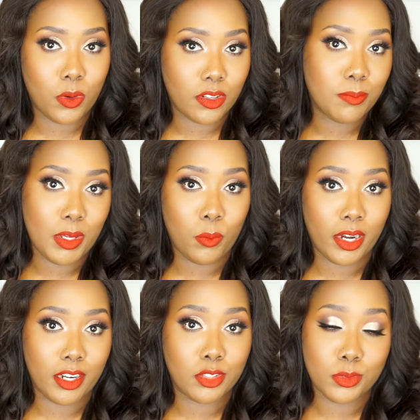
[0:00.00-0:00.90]
worth me
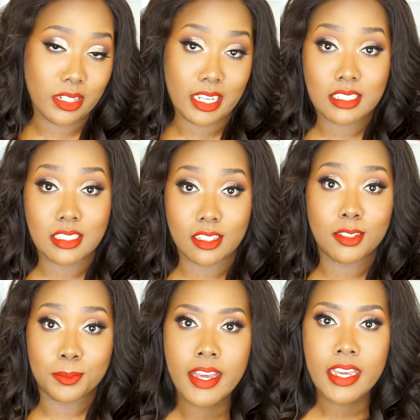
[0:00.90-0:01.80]
wearing through next year.
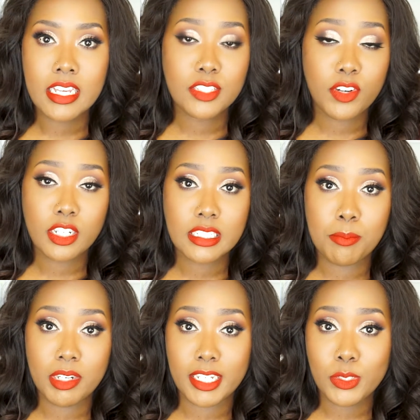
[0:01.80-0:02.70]
As far as
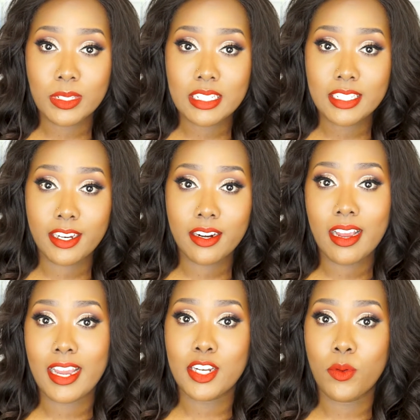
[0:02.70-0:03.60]
complaints with this hair,
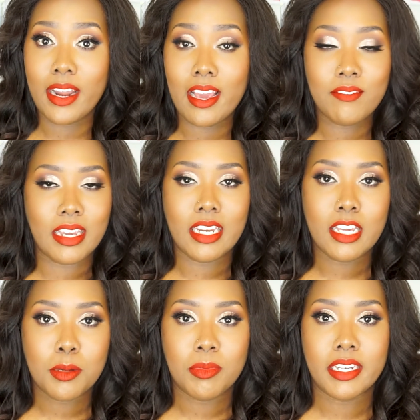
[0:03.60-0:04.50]
I don't have any
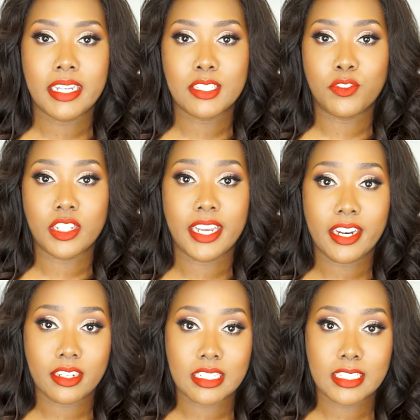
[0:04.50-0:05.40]
complaints for the
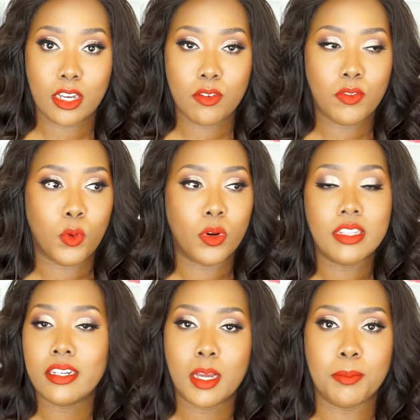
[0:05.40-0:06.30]
hair itself or
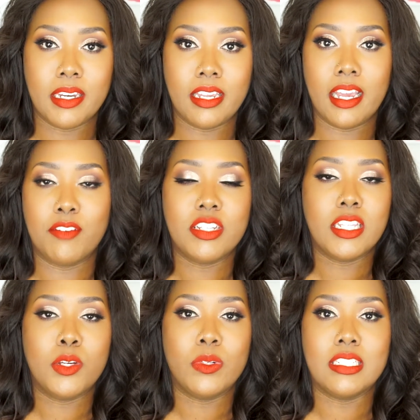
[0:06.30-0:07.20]
the company.
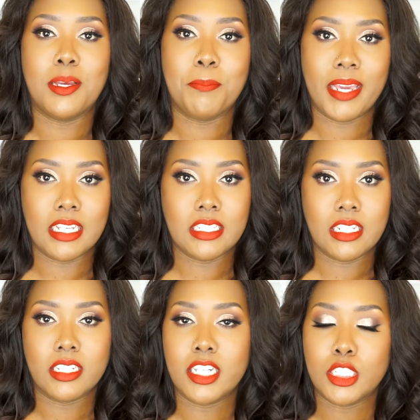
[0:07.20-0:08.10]
Everything was
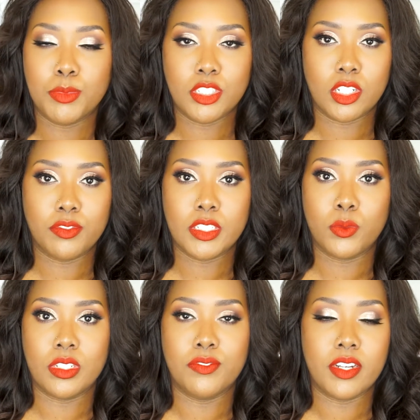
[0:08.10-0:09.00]
amazing. The customer service
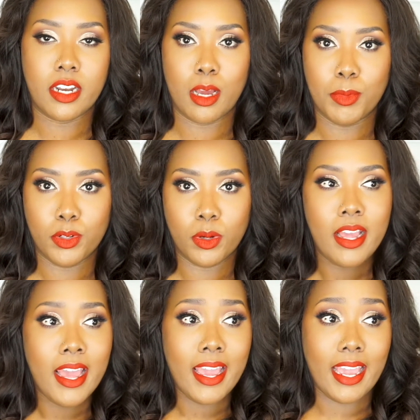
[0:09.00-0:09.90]
was phenomenal,
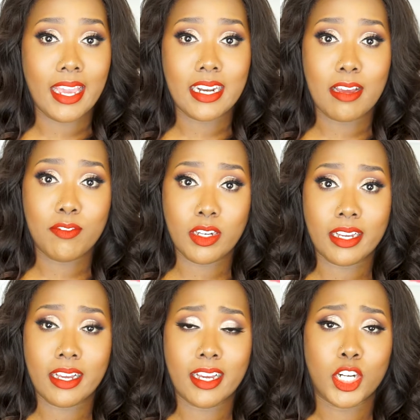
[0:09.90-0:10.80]
and I feel
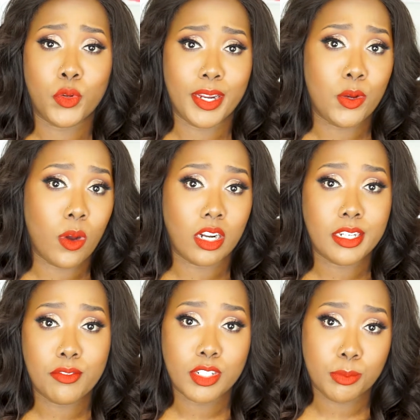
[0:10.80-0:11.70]
like I got a great
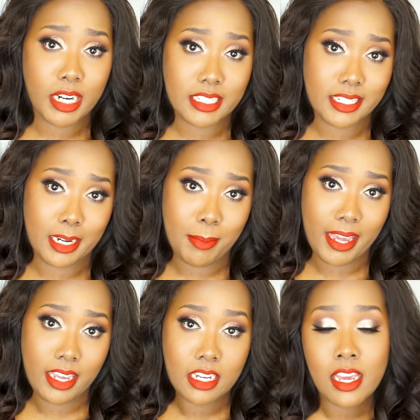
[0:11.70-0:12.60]
quality for the price that I
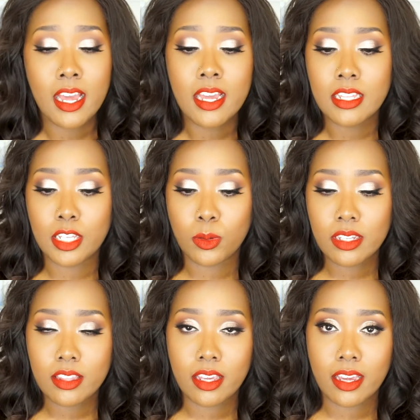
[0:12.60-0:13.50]
paid. The
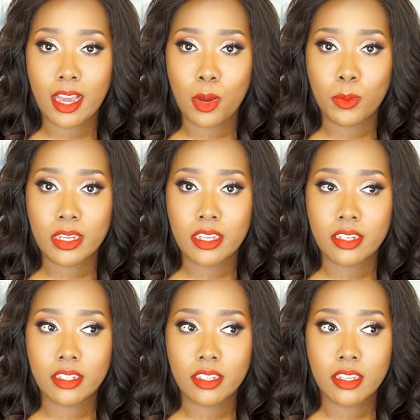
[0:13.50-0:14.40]
only thing I
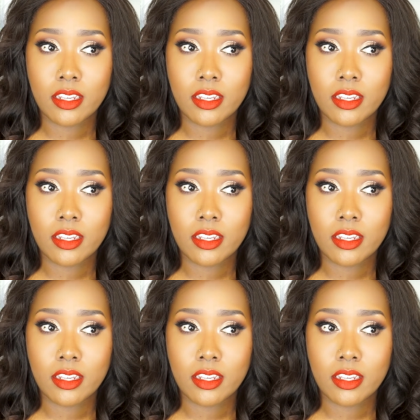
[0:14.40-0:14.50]
would